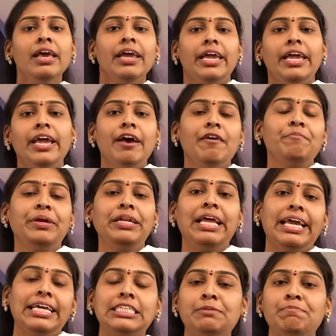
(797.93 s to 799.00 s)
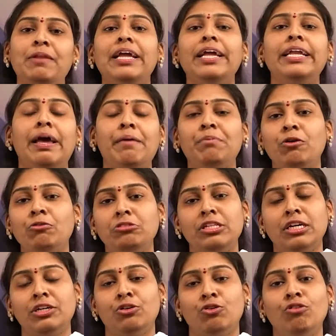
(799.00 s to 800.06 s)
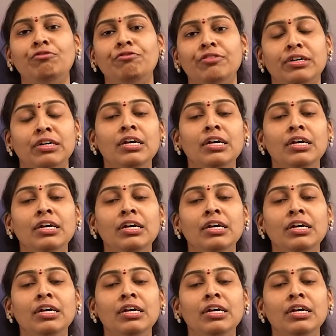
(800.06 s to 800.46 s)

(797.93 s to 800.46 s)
He have been explained about that of